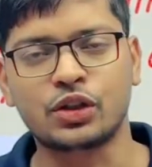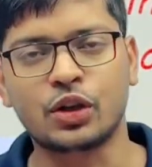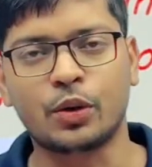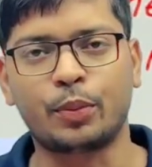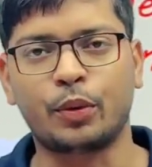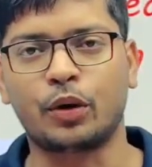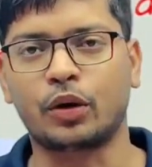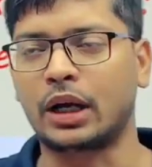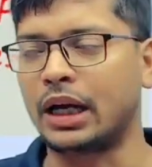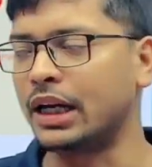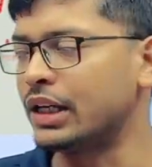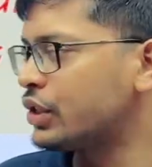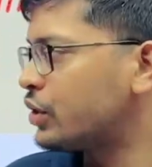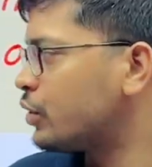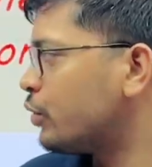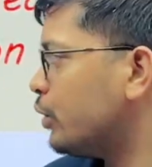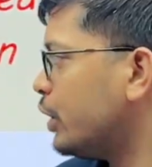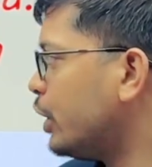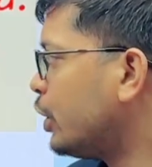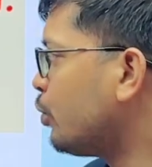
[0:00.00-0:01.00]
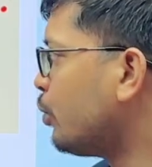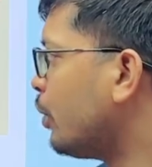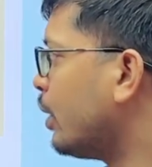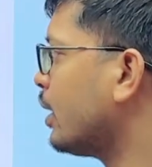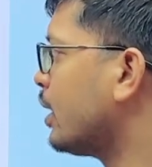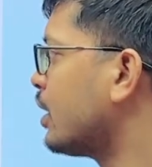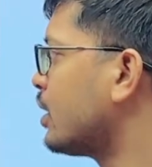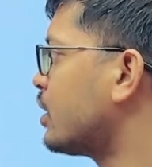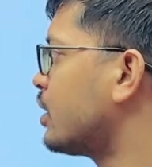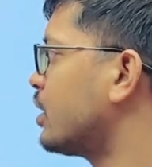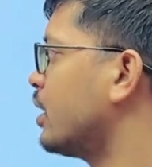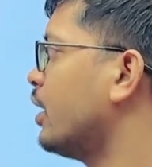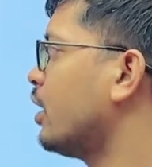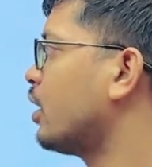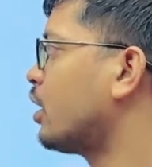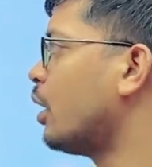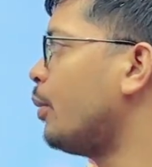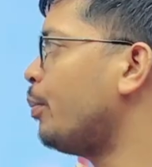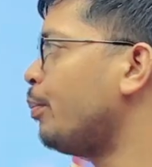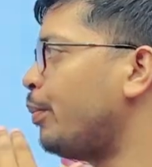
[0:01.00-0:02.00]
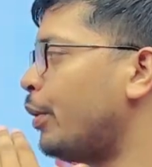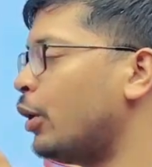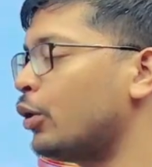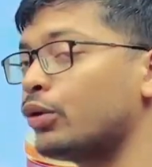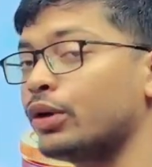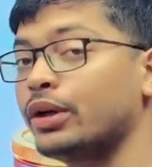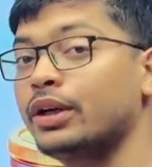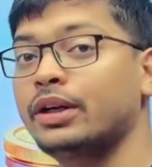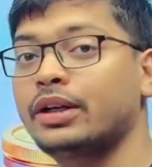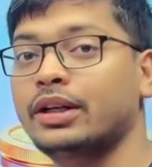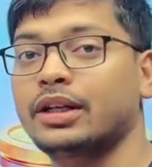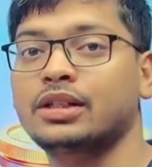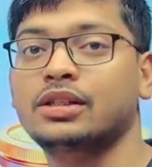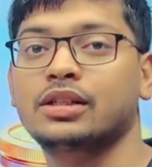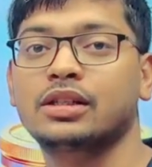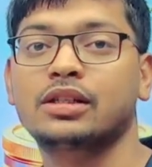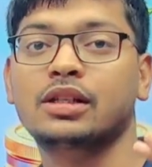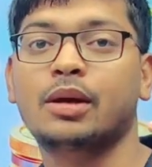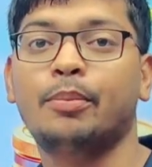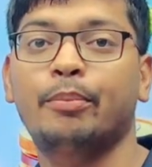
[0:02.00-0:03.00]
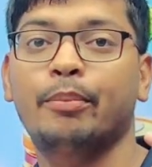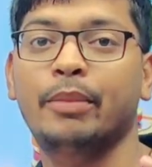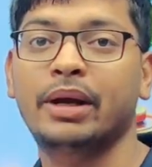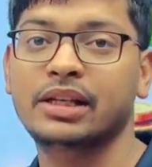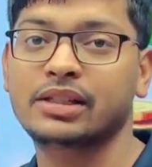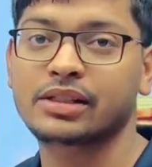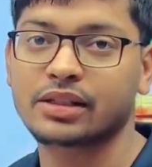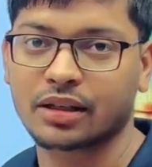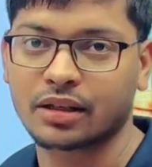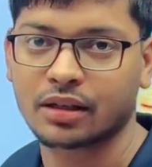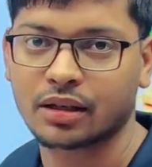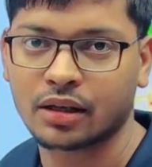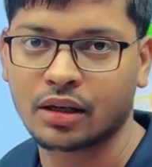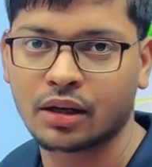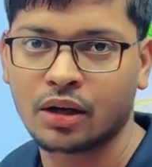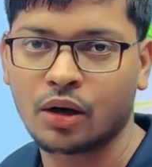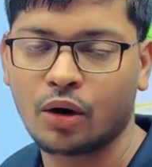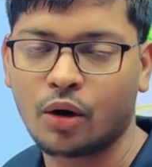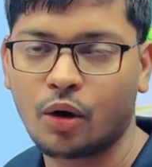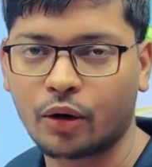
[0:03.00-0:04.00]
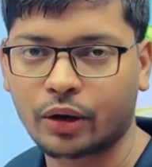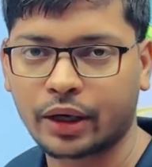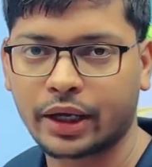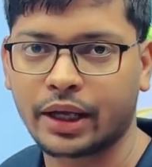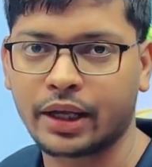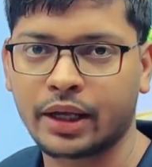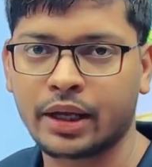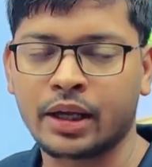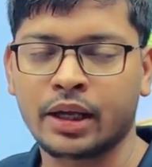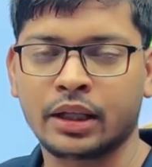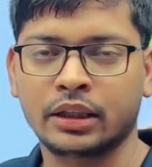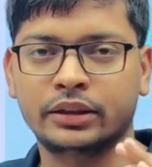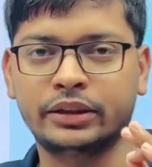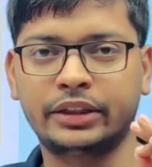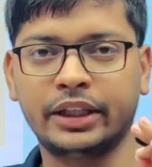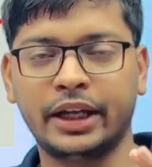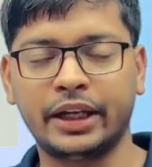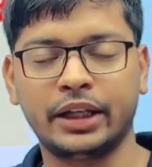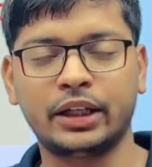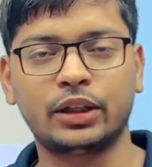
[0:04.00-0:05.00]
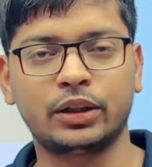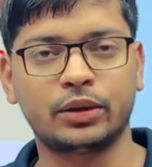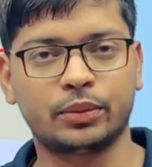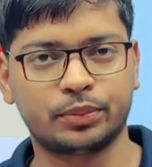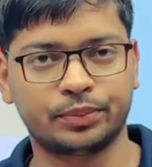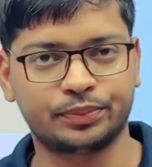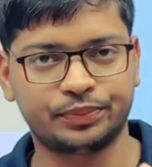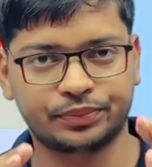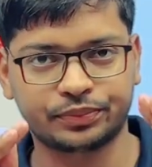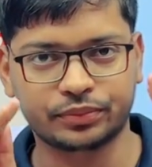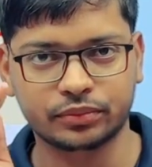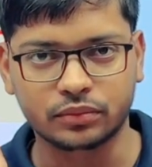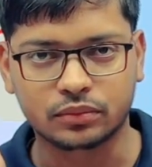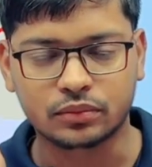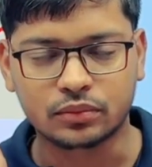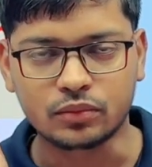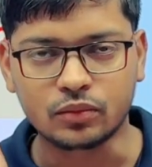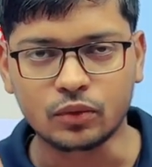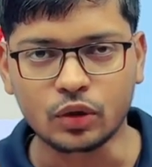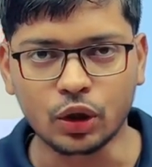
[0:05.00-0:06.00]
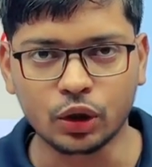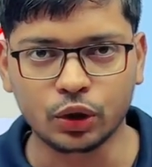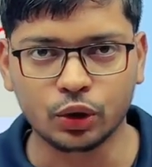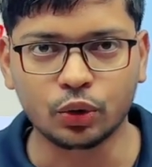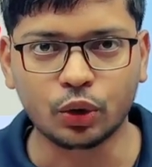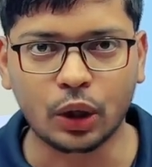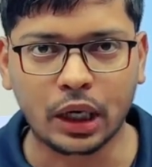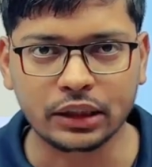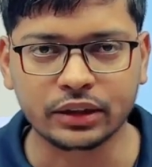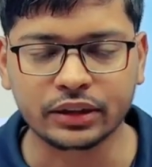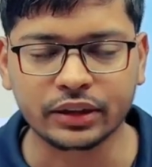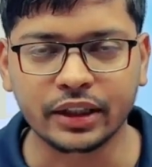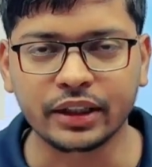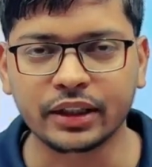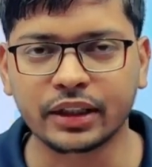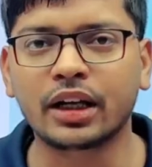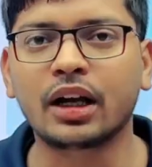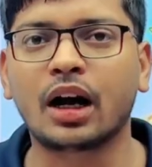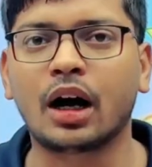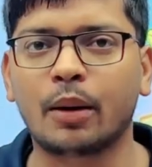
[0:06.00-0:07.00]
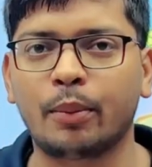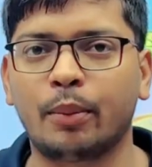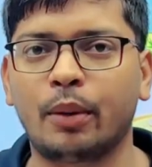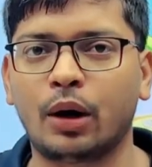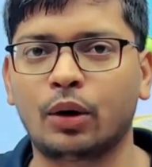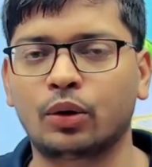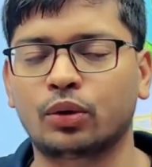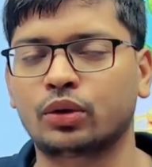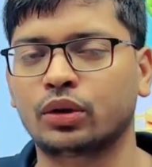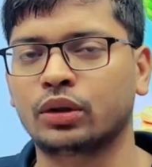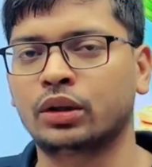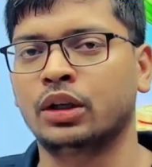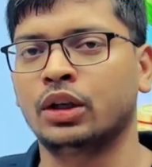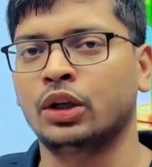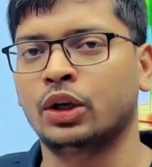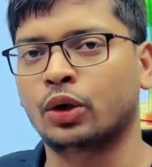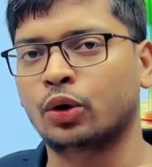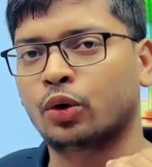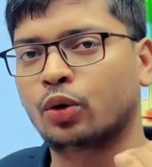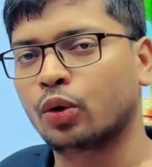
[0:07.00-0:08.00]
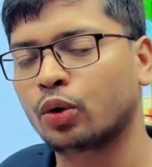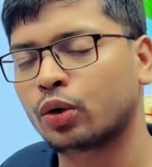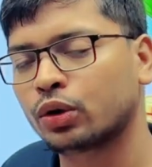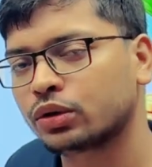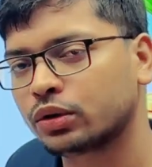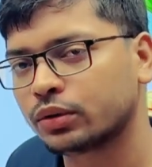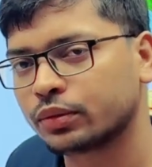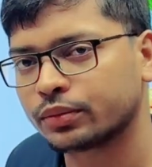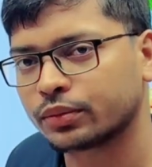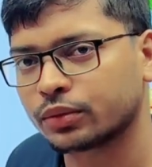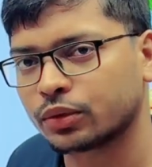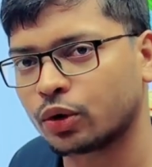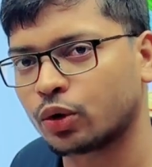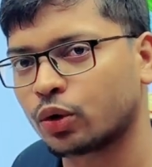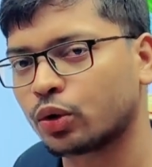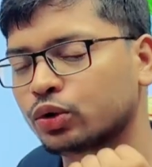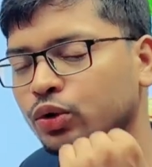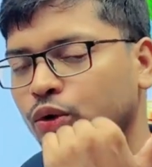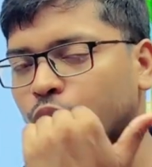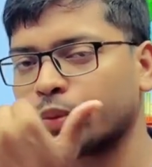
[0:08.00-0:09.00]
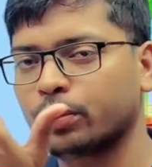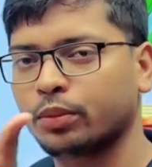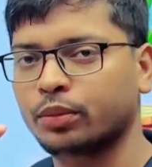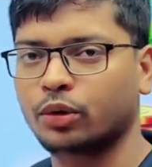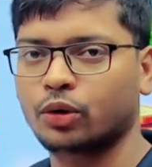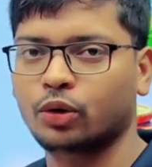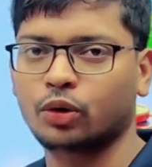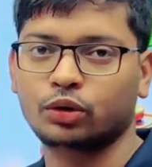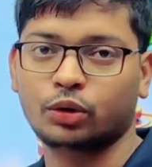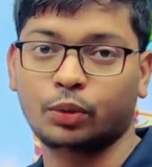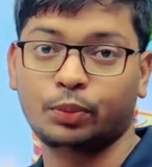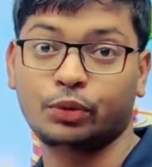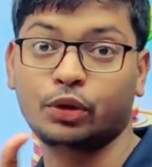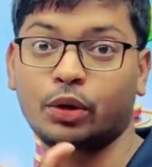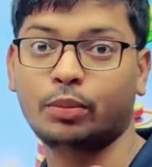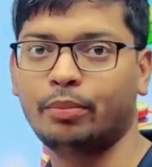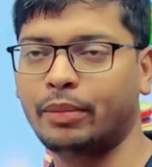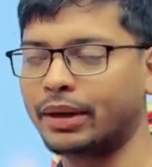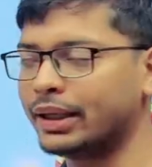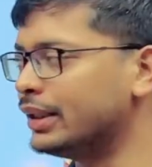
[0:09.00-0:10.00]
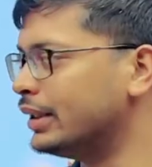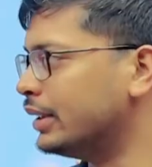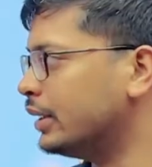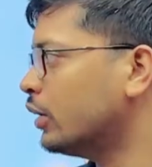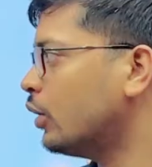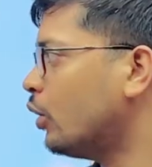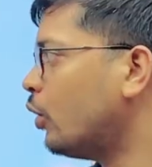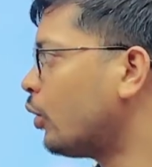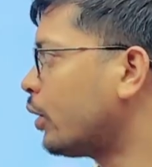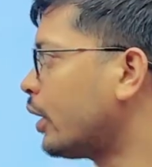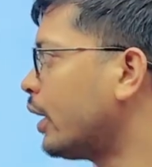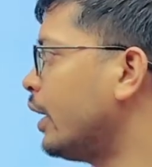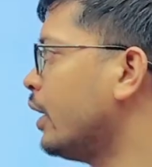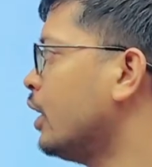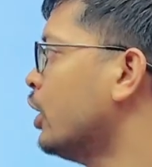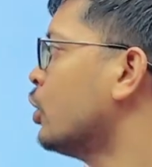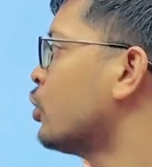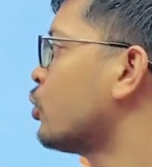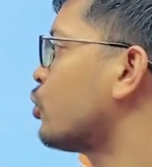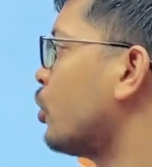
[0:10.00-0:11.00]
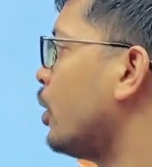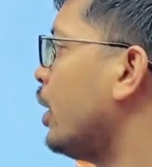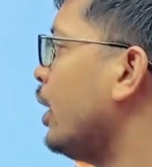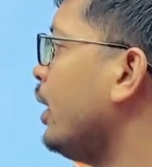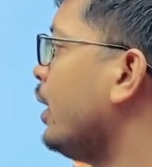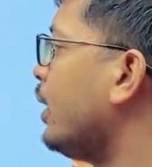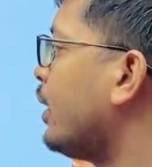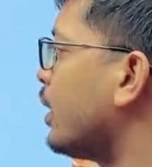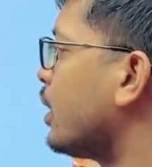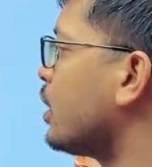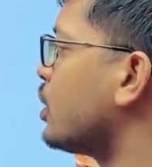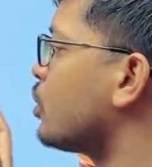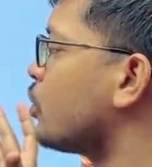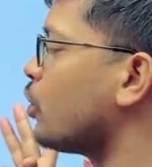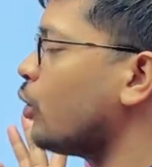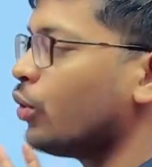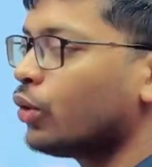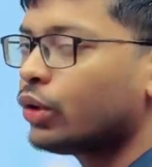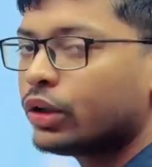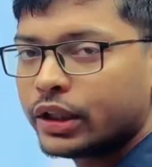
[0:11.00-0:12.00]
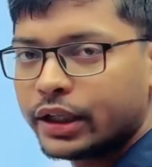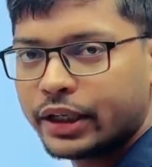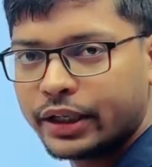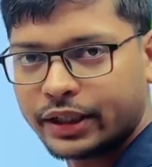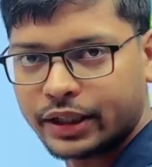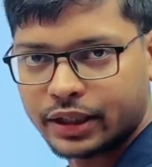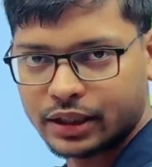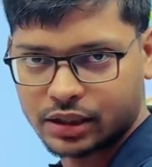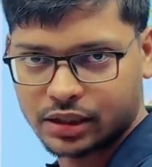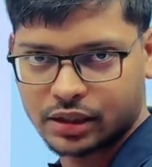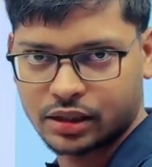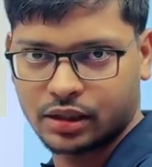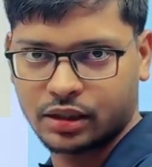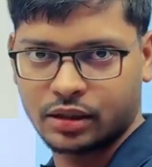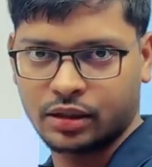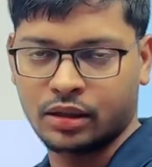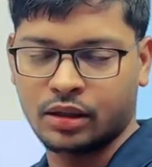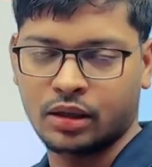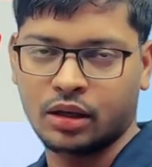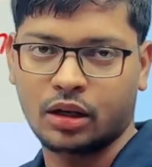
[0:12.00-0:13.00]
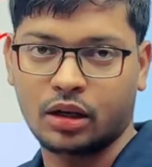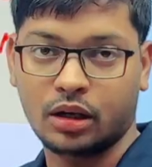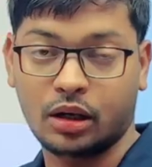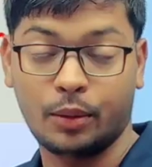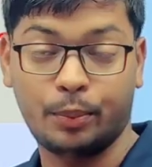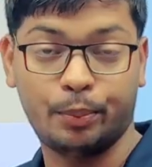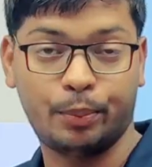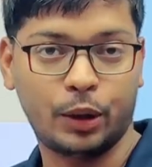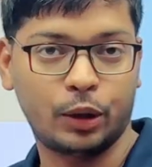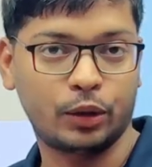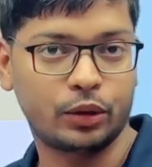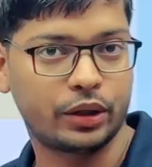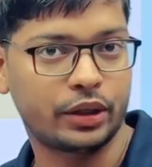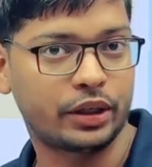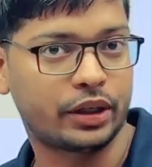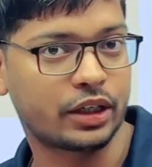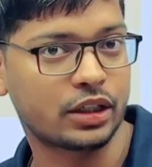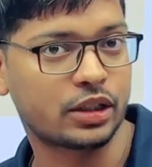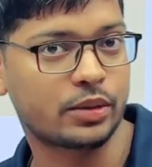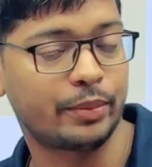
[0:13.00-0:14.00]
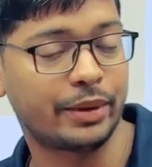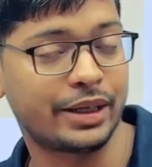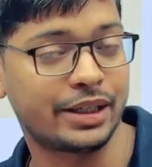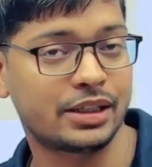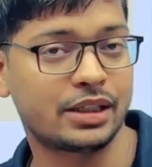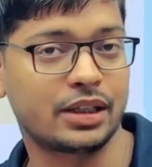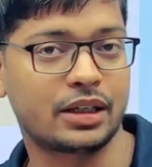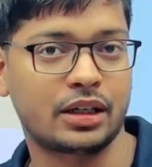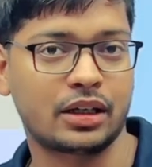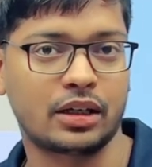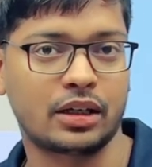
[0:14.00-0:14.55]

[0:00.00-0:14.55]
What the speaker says: of all guys, you need to understand compound interest is a magic. Okay, then you are thinking about growth of your money. Okay, so interest on interest, compound interest magic